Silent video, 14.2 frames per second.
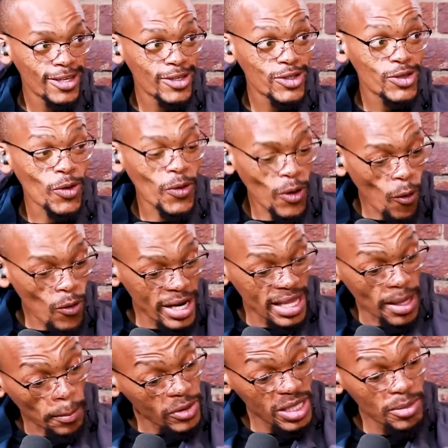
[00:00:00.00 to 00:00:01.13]
So only
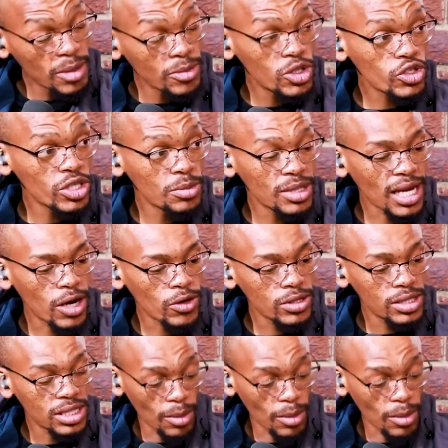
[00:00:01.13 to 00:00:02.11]
the premium streams count,